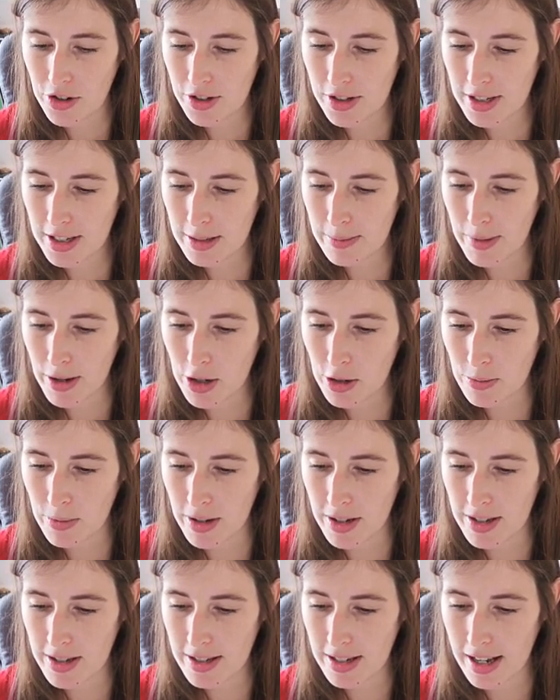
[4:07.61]
using these
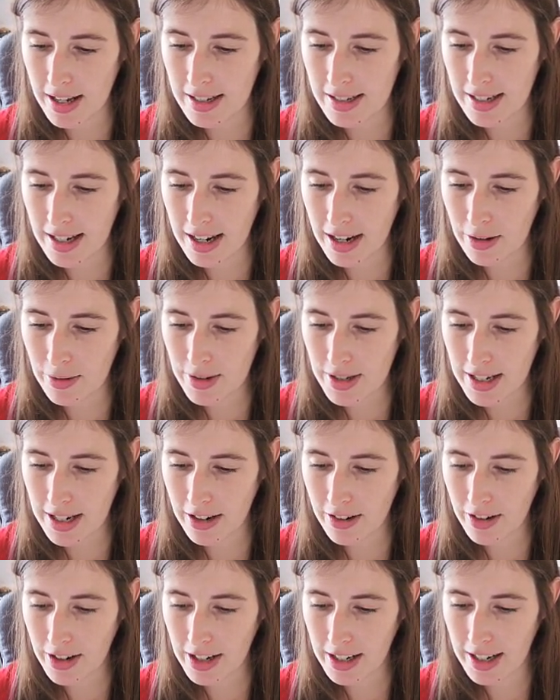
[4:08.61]
measurements and I was
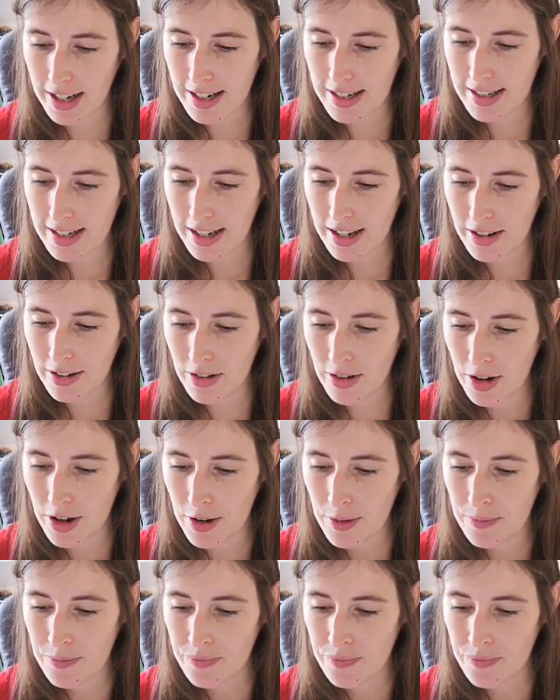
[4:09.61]
calculating